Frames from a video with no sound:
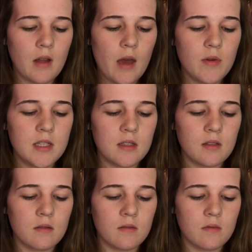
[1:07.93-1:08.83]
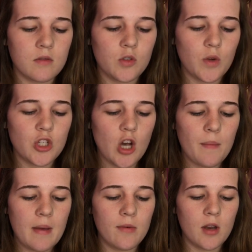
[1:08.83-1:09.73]
I always switch out
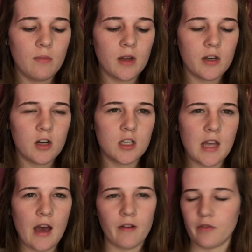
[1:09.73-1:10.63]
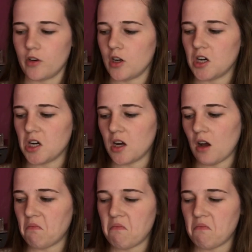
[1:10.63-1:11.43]
my beauty blenders after